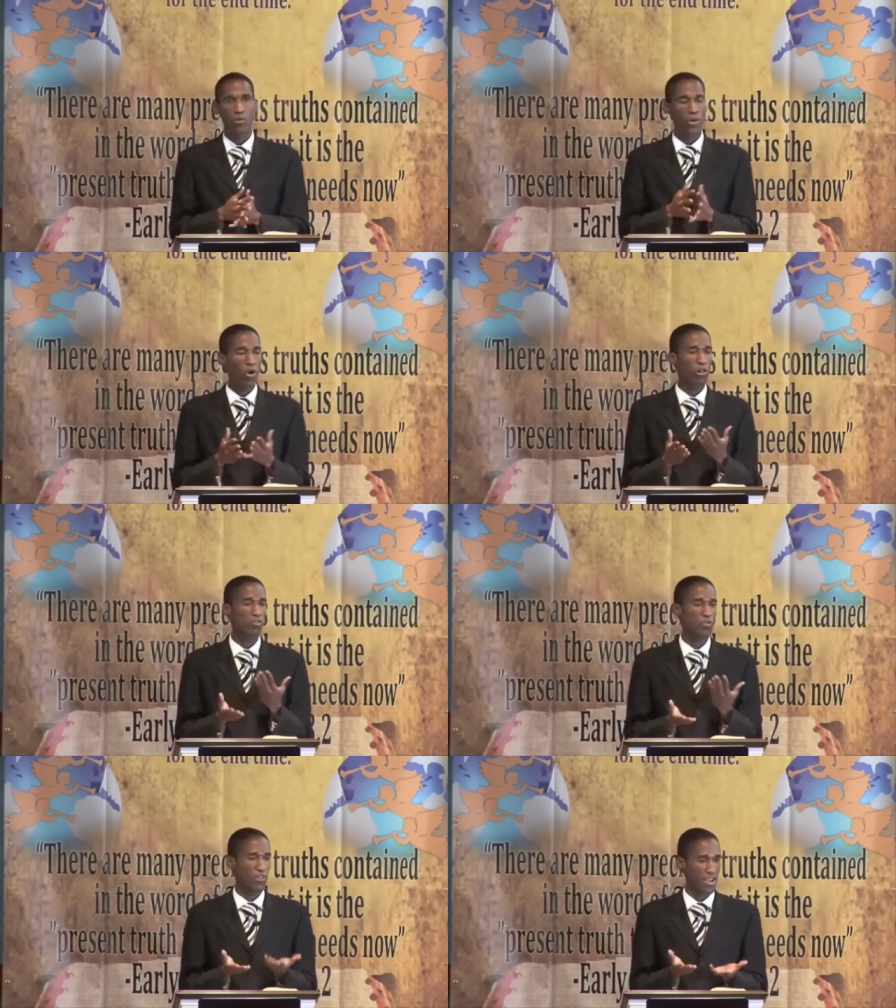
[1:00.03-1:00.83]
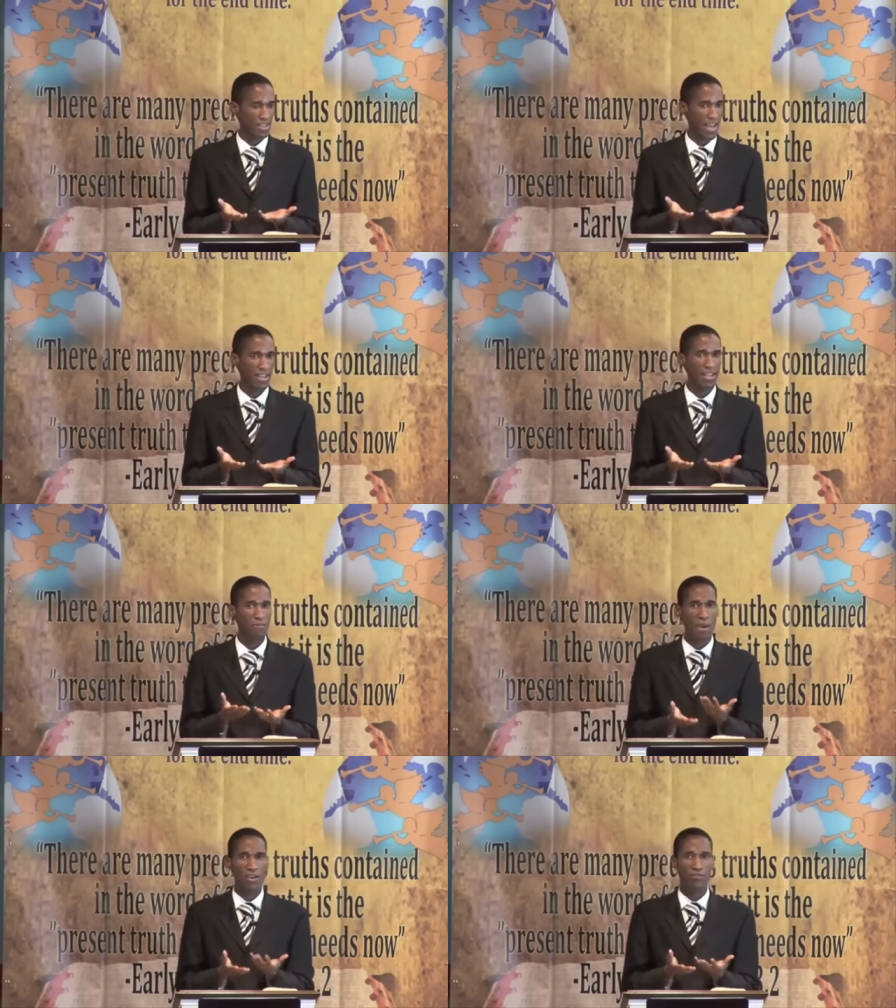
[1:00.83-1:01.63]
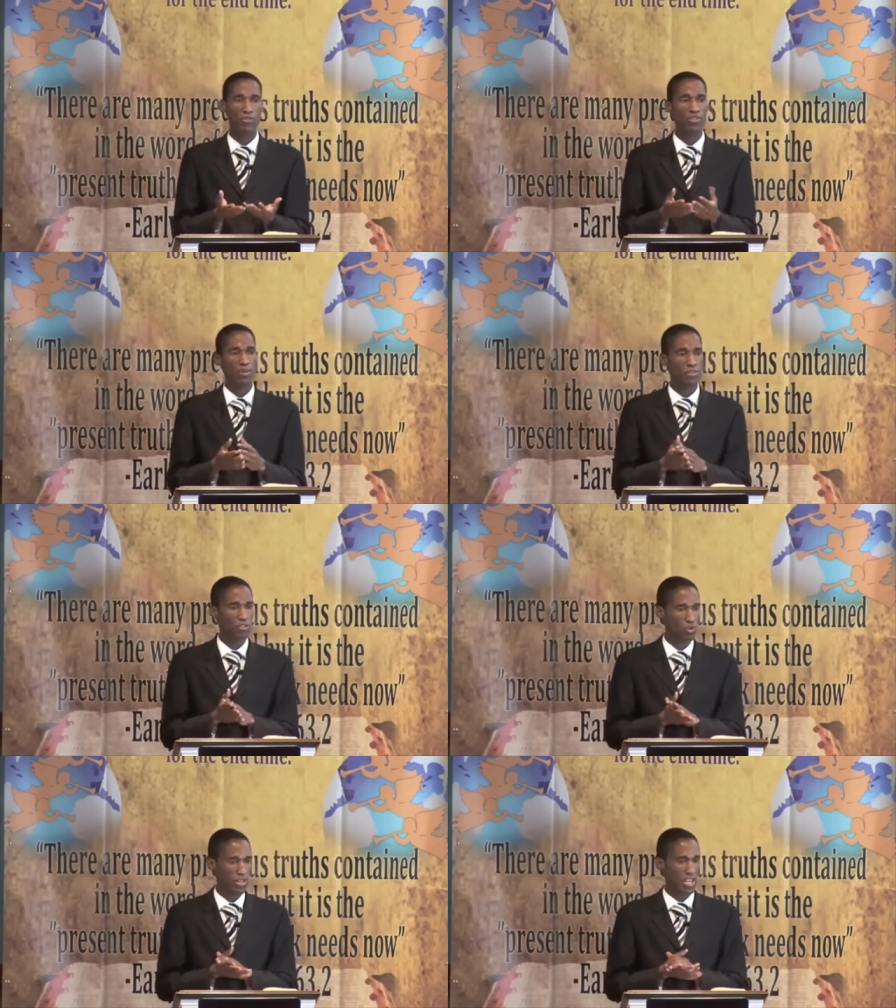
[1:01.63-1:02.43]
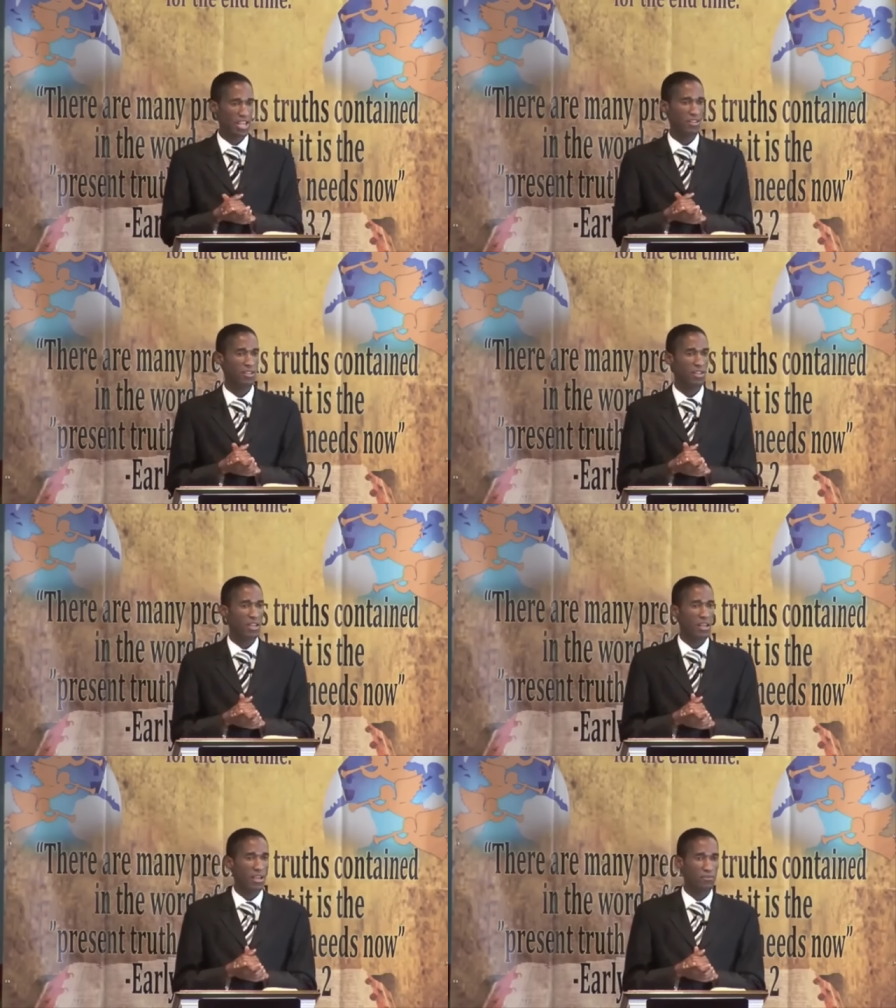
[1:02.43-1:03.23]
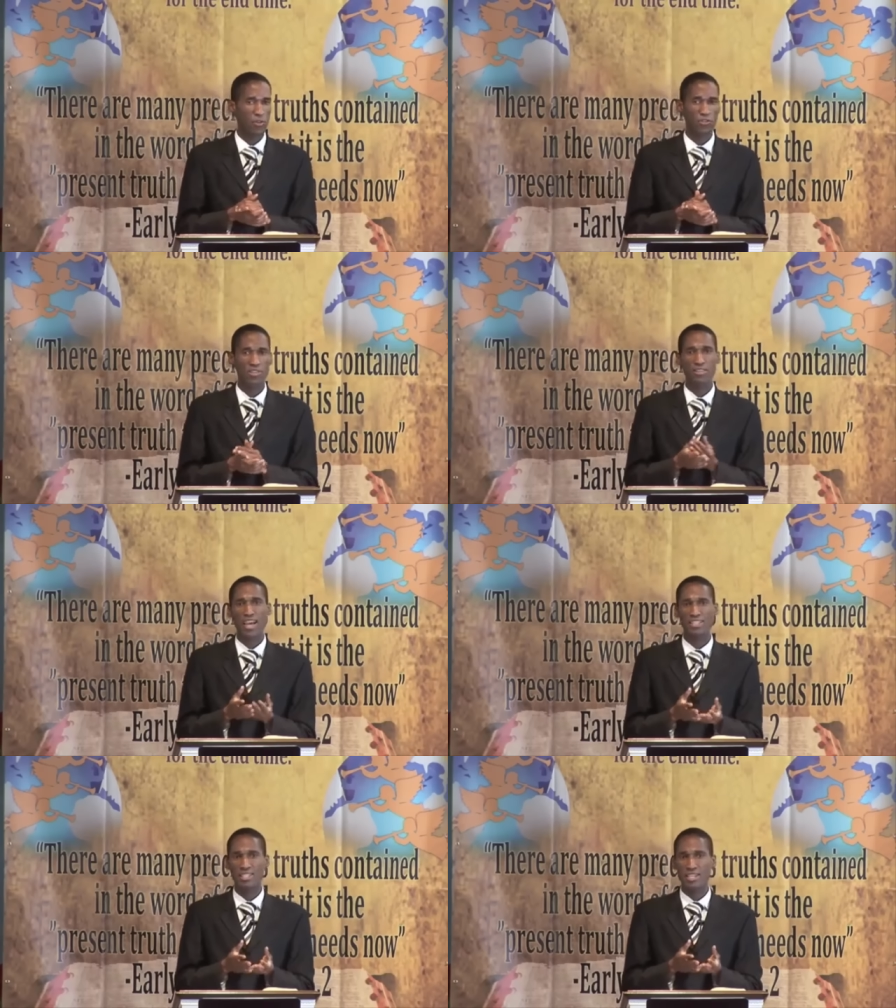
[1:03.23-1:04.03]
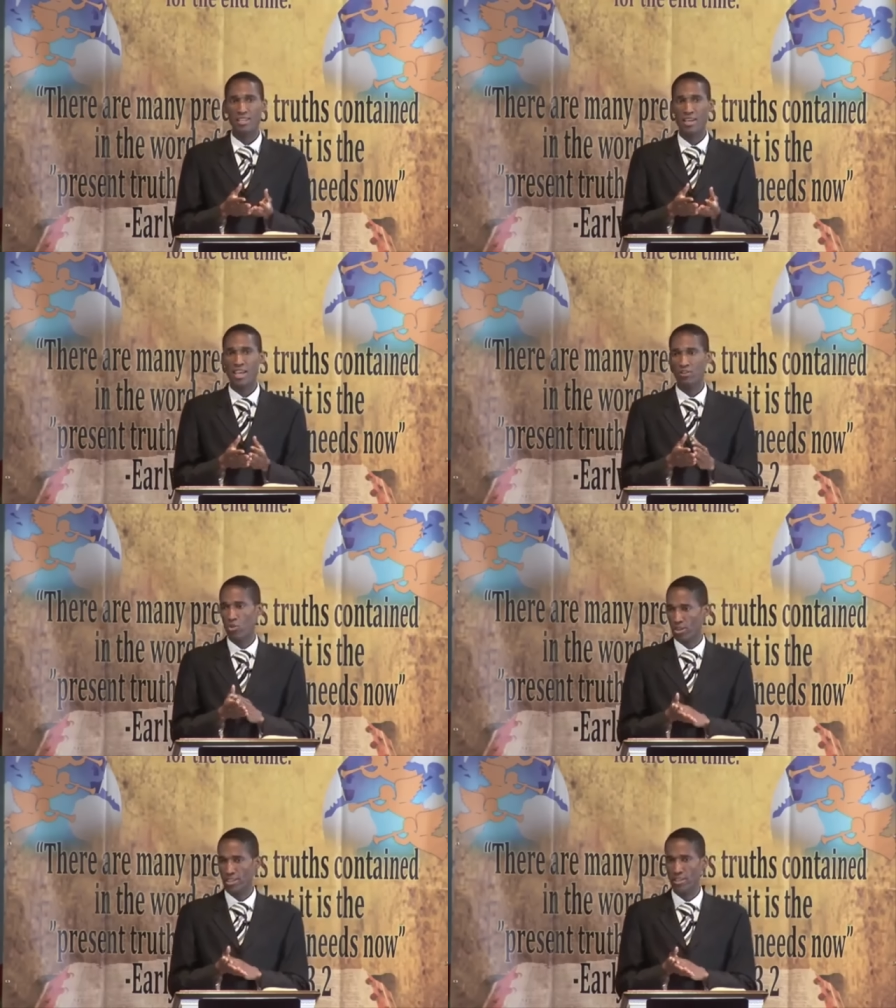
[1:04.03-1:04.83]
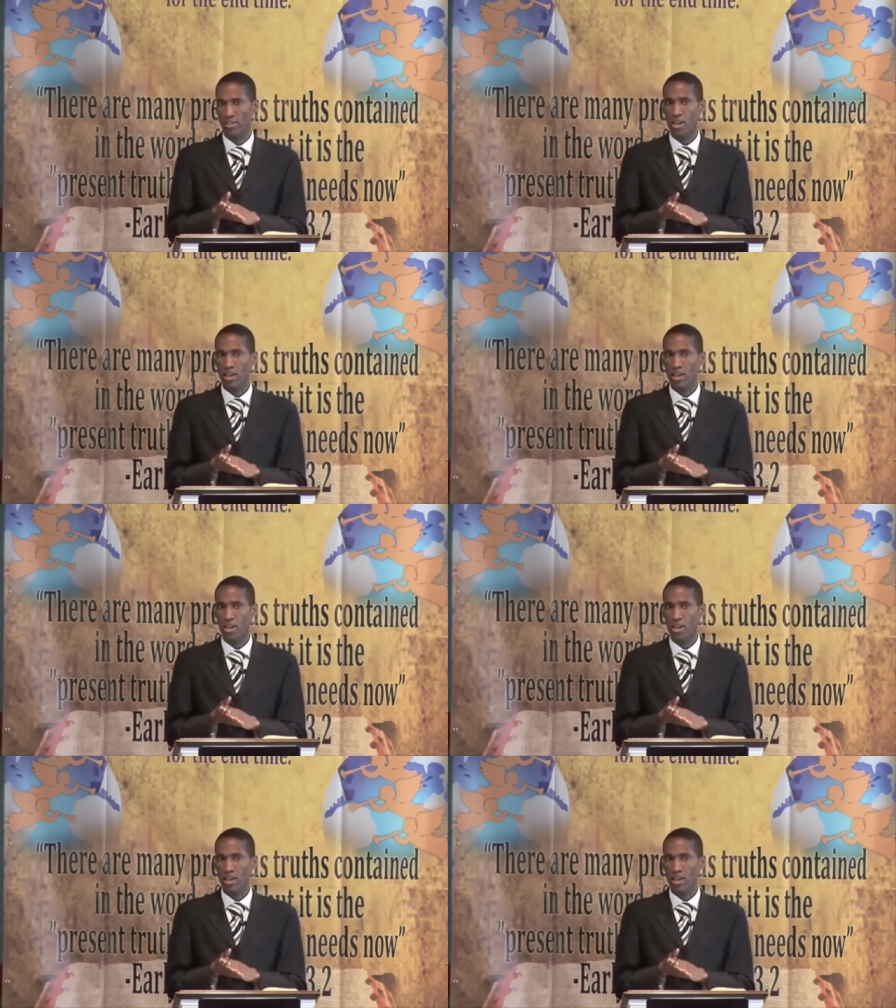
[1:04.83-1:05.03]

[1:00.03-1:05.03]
We also find that in Matthew chapter 28 and verses 19 and 20.